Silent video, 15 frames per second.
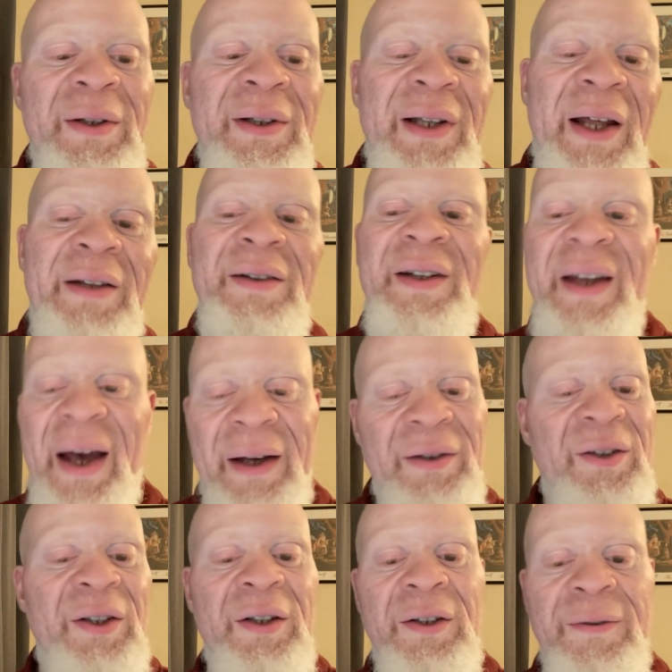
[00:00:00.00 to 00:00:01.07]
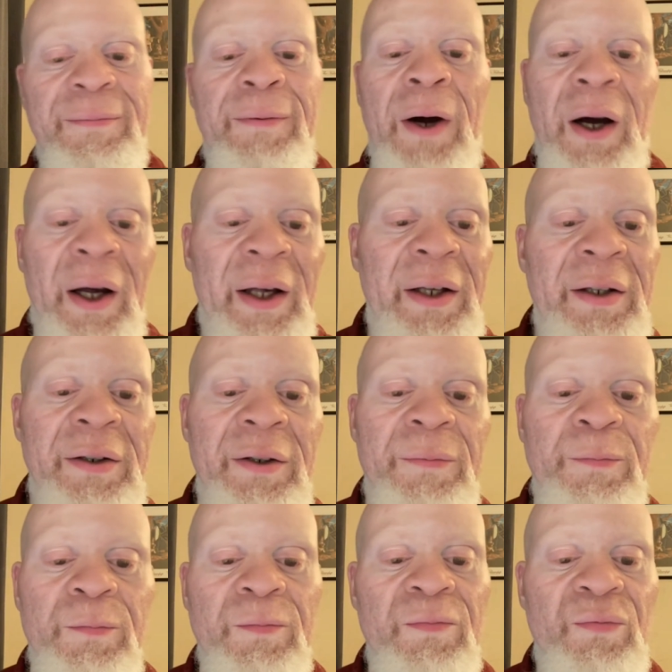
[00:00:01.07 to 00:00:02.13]
like, the acting is fine.
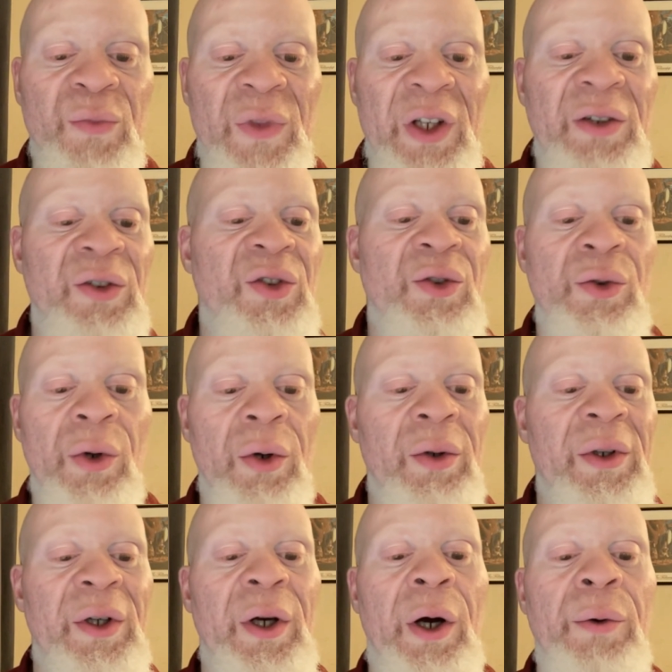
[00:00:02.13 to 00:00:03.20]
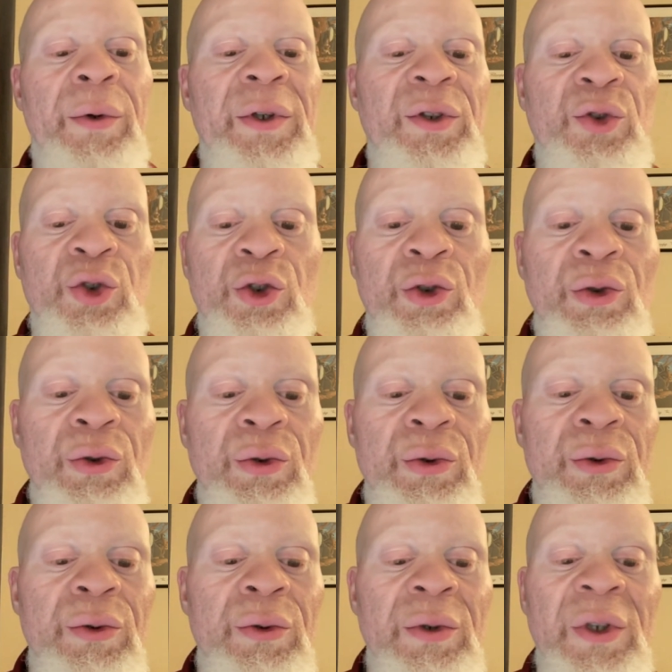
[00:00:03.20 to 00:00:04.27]
It's not going
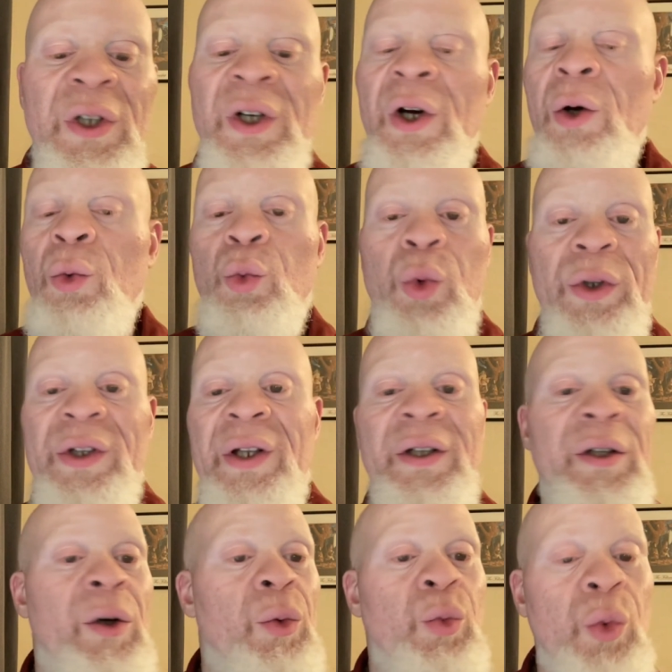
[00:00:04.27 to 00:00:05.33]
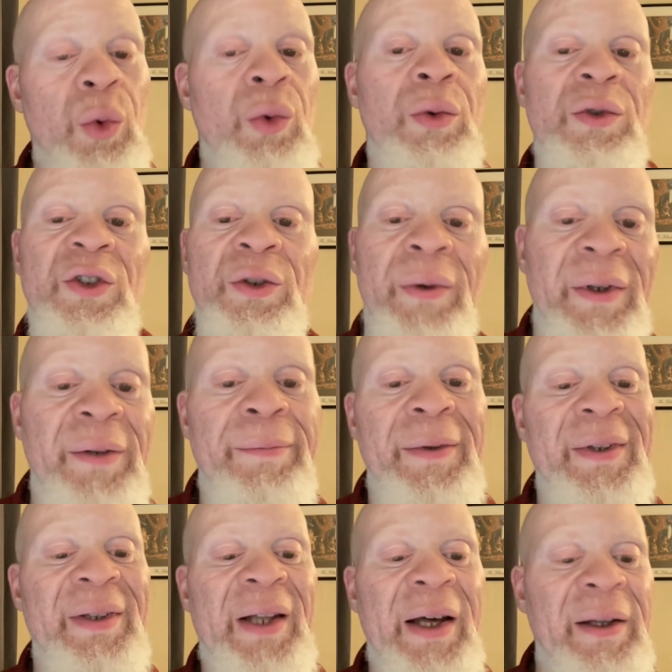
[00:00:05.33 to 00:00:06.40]
to win any awards or
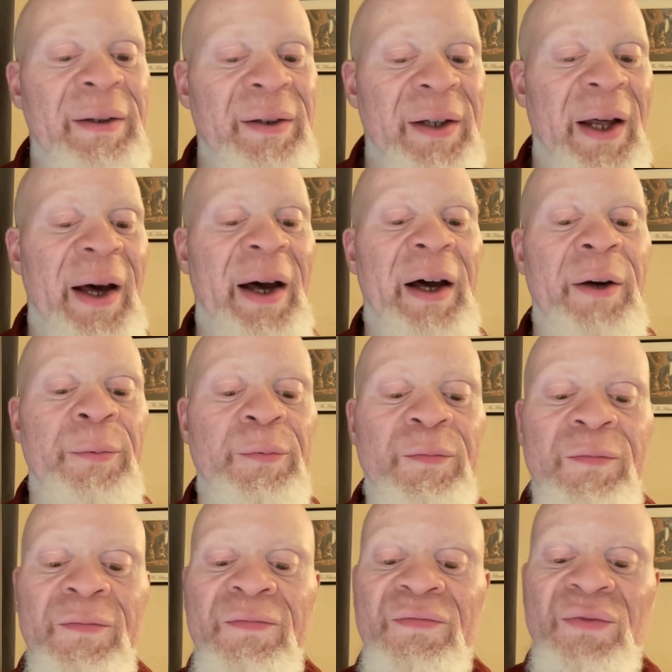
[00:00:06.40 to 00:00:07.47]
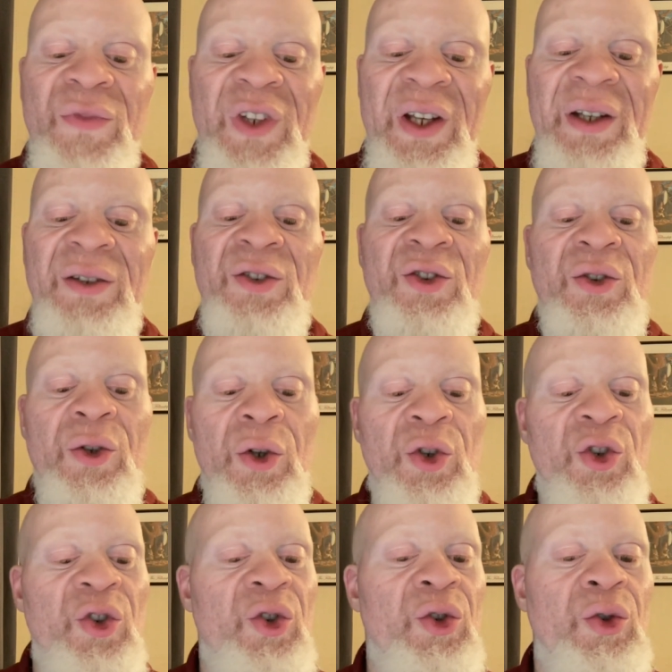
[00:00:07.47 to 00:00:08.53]
anything like that. It's the
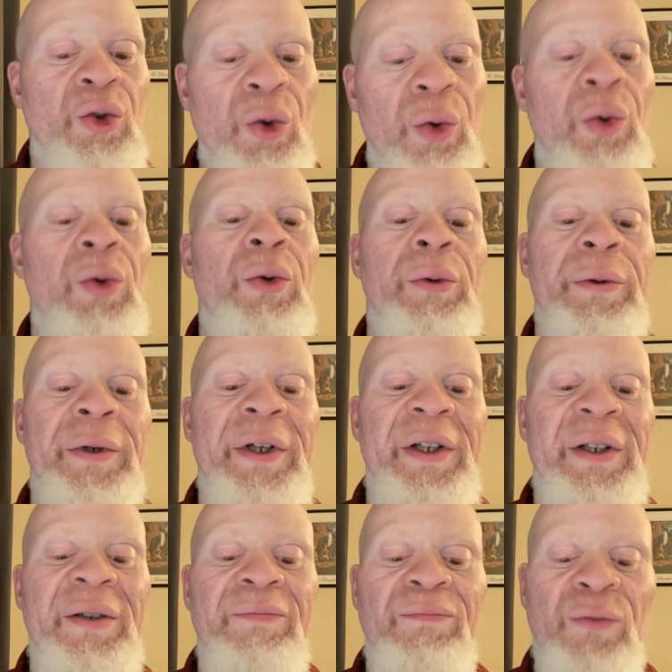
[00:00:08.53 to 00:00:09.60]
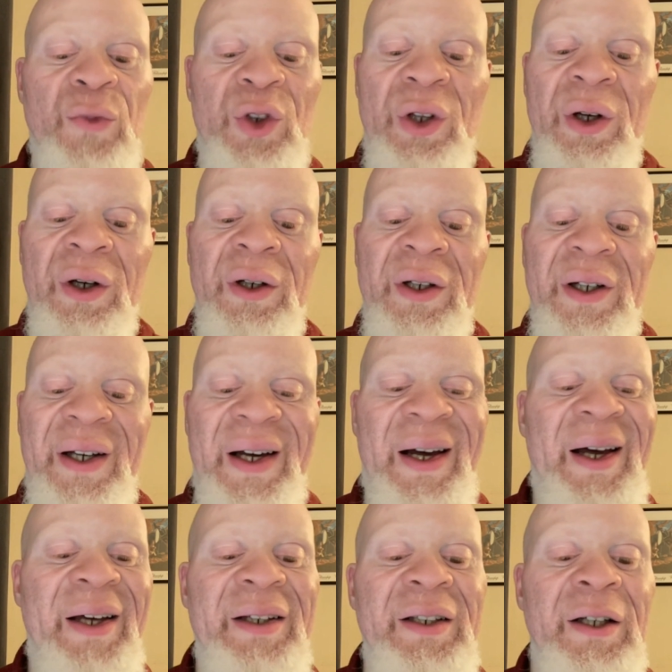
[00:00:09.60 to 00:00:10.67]
story that
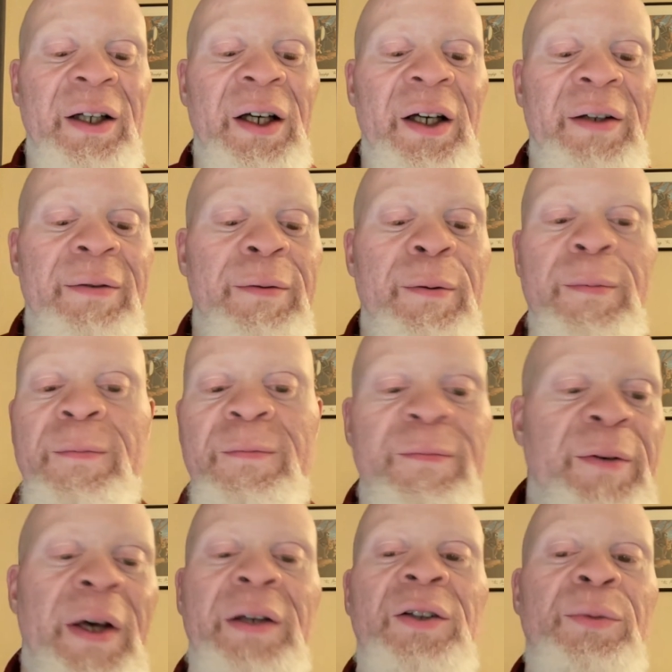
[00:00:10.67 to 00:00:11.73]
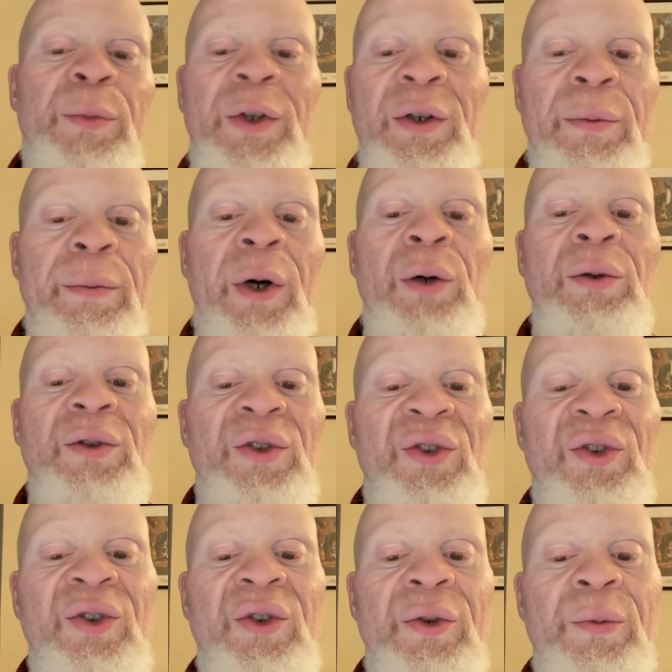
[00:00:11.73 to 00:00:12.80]
kind of vexed me the
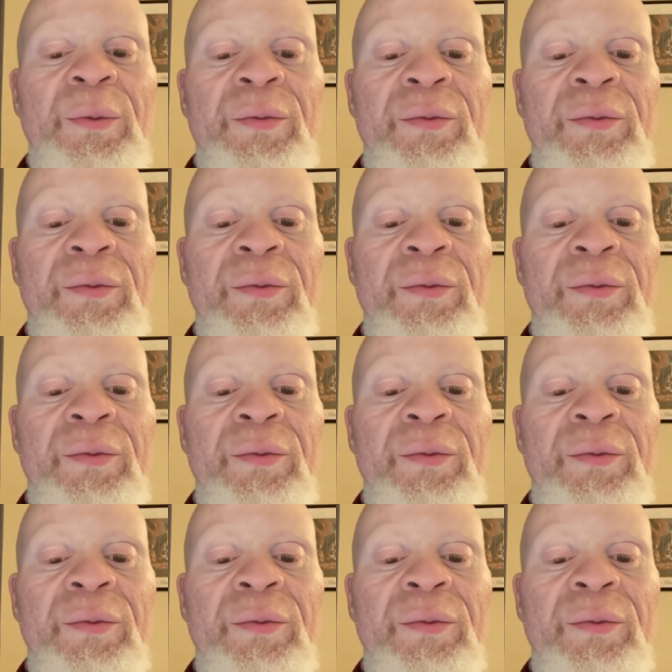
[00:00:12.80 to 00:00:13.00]
most,